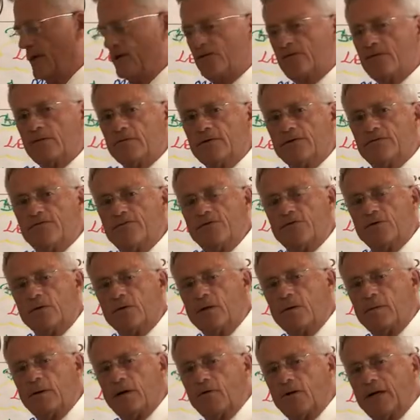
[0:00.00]
as soon as we
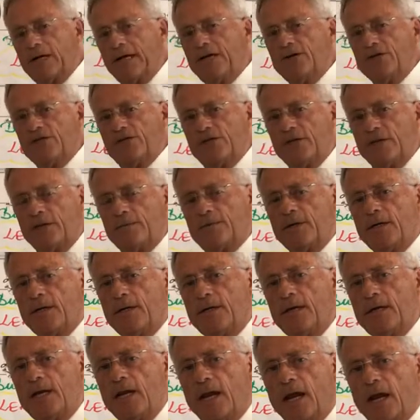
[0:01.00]
talk about leadership,
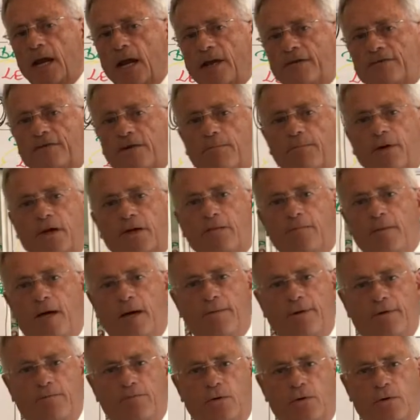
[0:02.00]
it's a
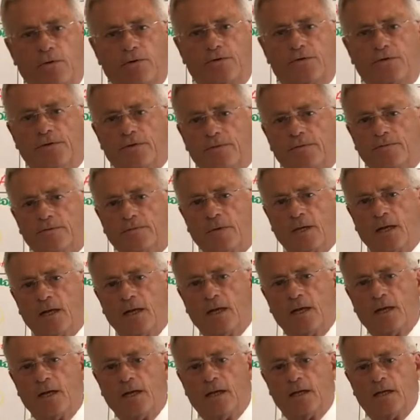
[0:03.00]
bottom-up approach.
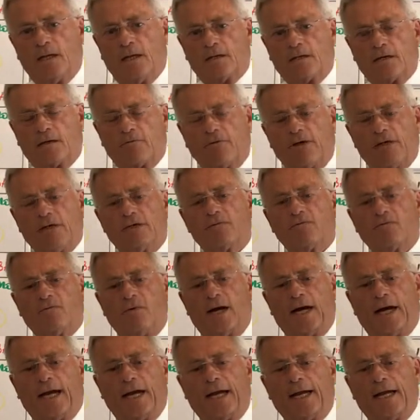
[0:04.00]
The reason
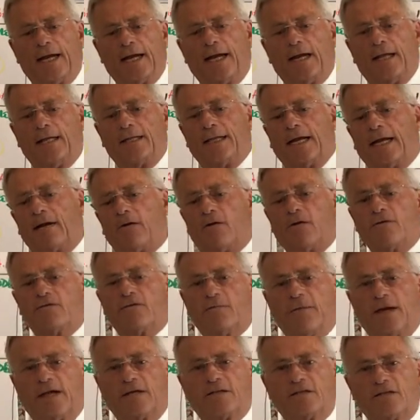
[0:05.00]
why, that
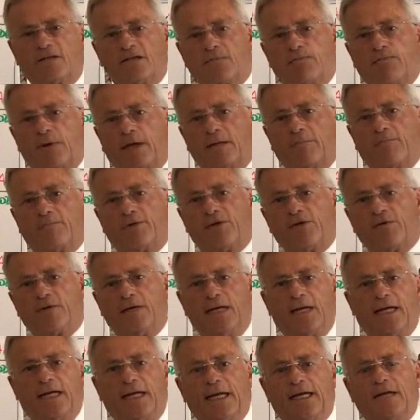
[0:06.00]
also makes a split
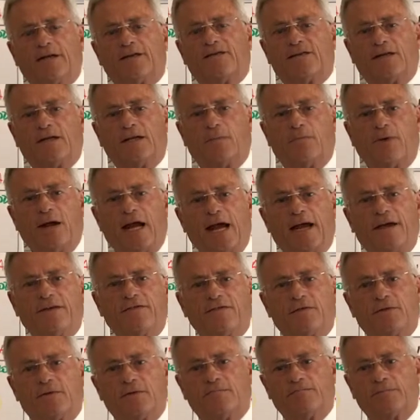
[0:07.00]
between leaders in the
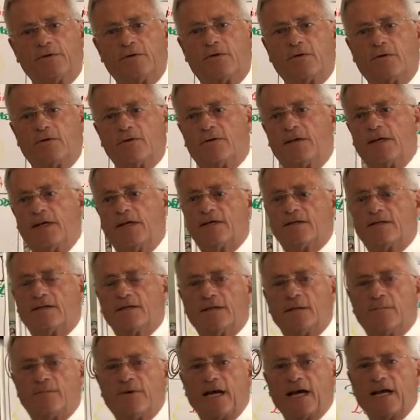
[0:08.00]
past, because leaders
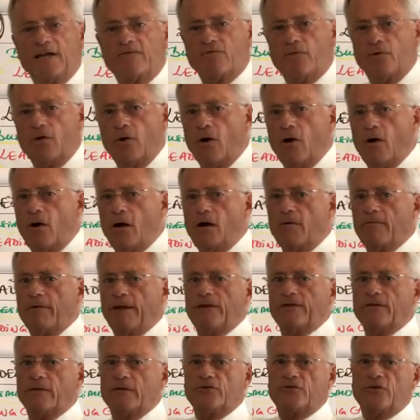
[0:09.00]
in the past were
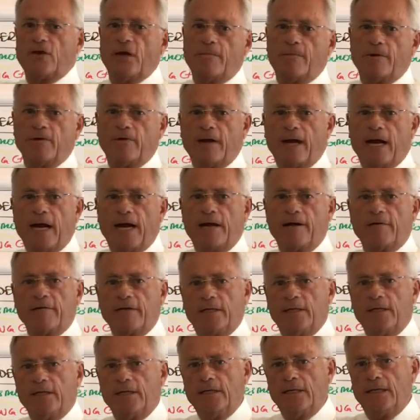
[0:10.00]
always on top of the
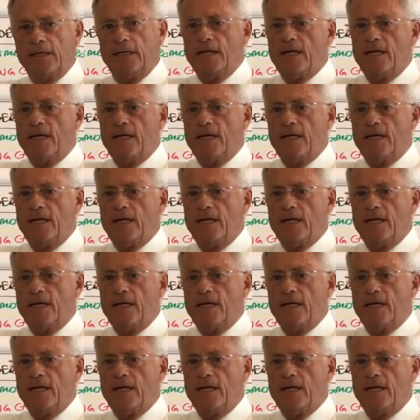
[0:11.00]
hierarchy.